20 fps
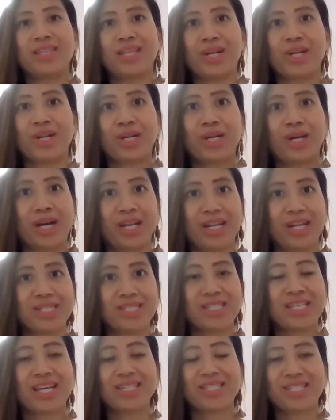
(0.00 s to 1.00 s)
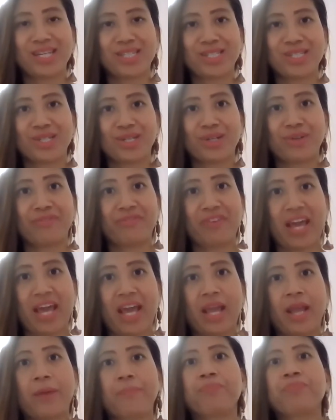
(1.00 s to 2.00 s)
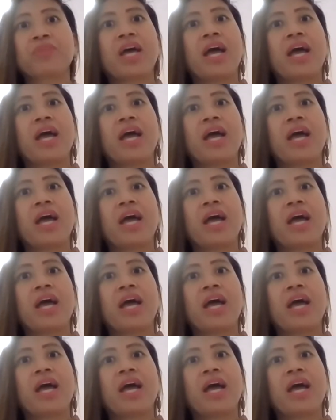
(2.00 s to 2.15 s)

dear goddess sister Faye,